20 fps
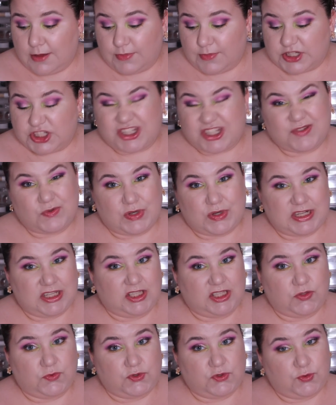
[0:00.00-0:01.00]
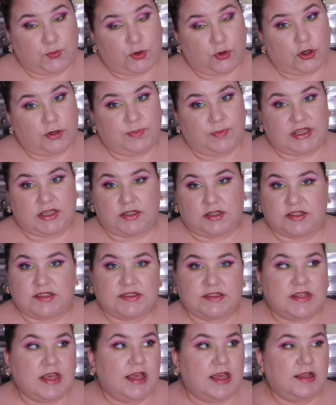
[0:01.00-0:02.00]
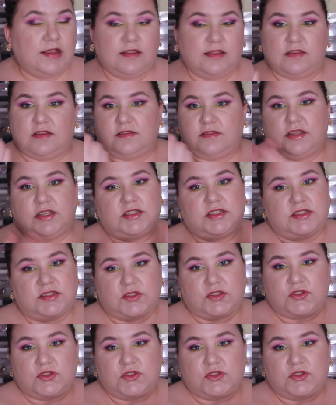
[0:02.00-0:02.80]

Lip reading: but just want to use more because either they're